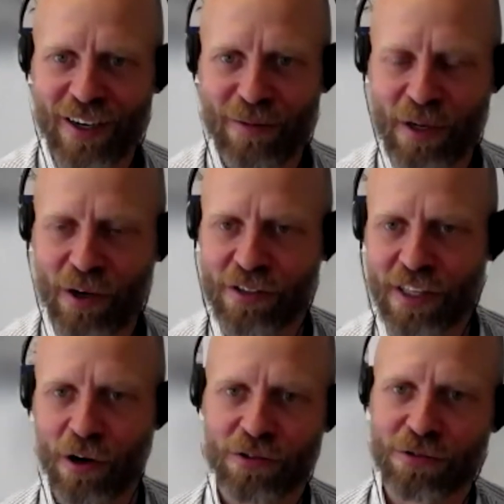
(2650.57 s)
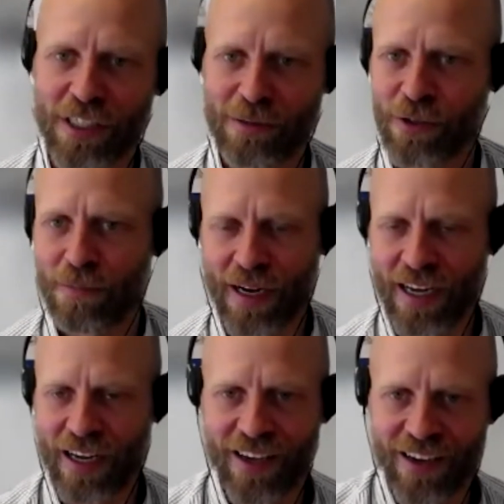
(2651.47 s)
because they go to Temu and
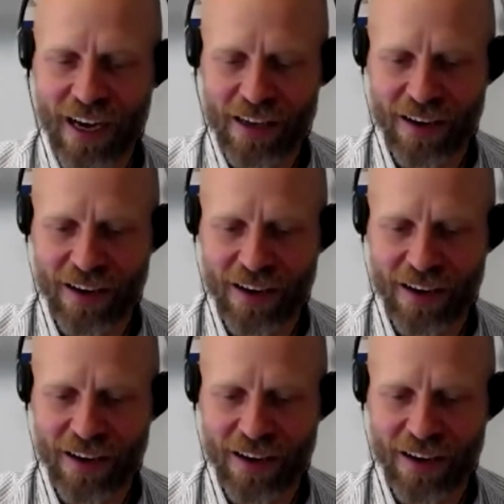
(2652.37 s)
buy.